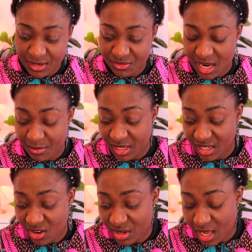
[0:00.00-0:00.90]
If
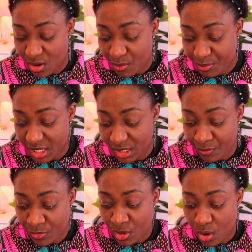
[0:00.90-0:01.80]
traveling unaccompanied
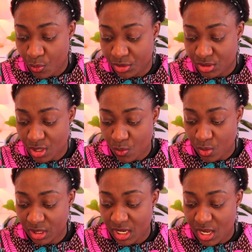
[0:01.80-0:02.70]
or with
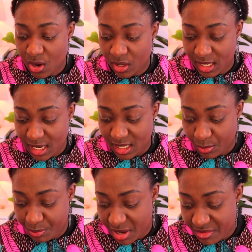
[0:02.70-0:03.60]
someone other than
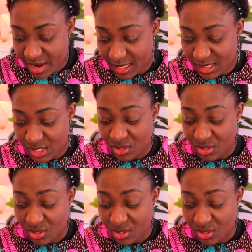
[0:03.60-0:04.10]
your parents,